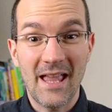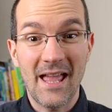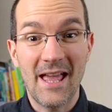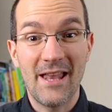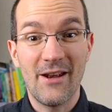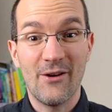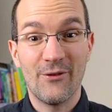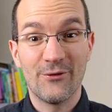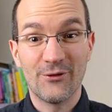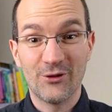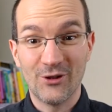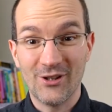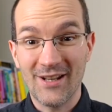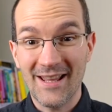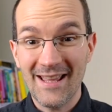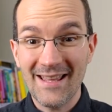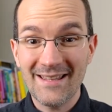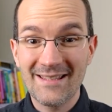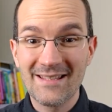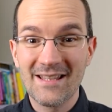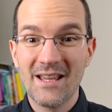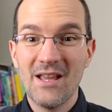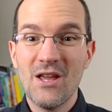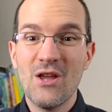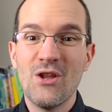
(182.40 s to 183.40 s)
And after
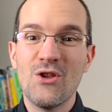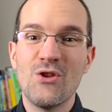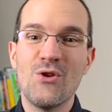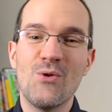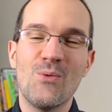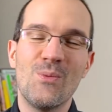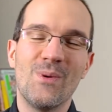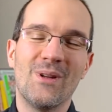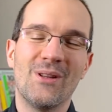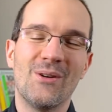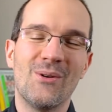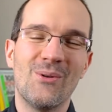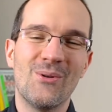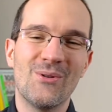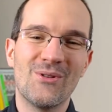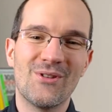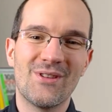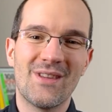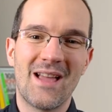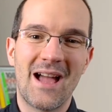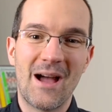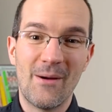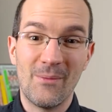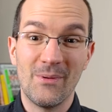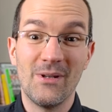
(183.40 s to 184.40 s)
that,
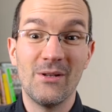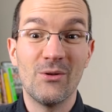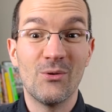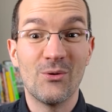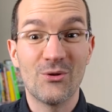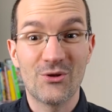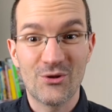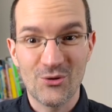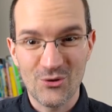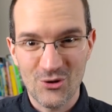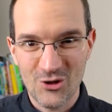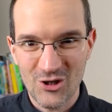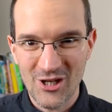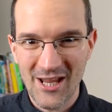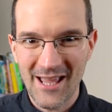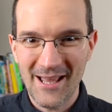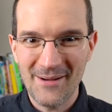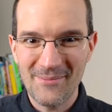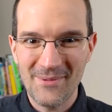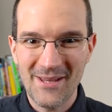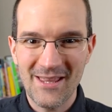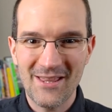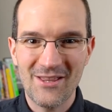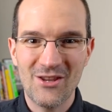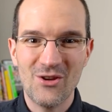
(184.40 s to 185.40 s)
I will also share
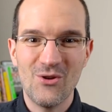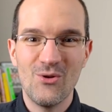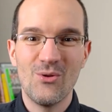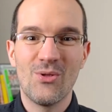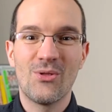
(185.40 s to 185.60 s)
with you